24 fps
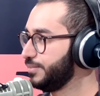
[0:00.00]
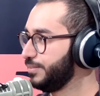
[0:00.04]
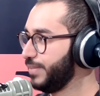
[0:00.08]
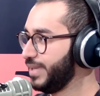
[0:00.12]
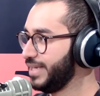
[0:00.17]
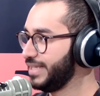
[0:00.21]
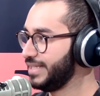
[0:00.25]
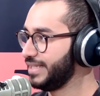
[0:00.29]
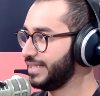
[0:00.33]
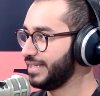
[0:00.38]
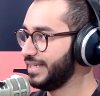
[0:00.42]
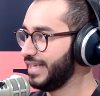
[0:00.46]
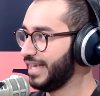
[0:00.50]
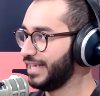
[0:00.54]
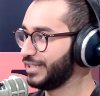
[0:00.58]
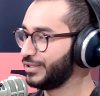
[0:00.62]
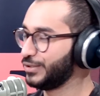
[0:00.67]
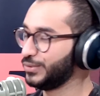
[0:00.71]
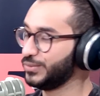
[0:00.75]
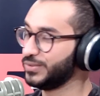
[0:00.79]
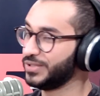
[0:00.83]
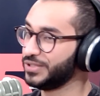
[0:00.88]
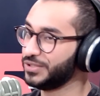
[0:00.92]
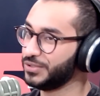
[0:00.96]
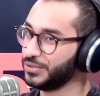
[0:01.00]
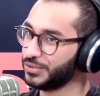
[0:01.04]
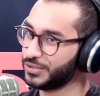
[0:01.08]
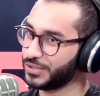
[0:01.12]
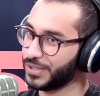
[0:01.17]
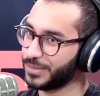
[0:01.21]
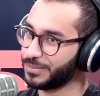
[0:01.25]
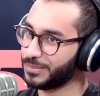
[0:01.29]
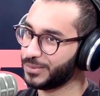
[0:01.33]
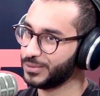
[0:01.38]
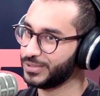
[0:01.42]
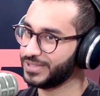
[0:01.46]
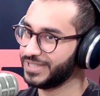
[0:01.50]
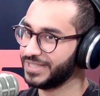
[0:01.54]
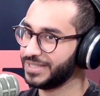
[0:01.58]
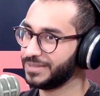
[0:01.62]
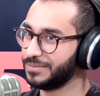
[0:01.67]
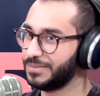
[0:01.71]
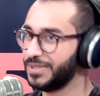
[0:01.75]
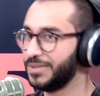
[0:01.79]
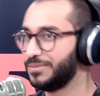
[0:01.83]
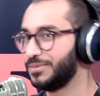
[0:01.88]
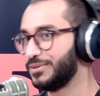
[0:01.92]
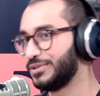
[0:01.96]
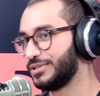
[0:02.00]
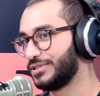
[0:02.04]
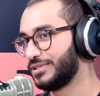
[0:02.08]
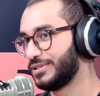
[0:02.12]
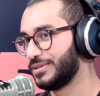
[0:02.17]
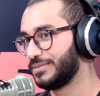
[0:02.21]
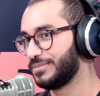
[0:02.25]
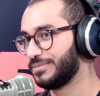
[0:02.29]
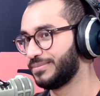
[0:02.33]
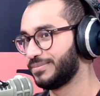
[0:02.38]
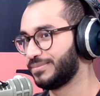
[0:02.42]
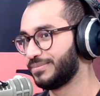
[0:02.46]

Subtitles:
Basically, as soon as you stop posting, people stop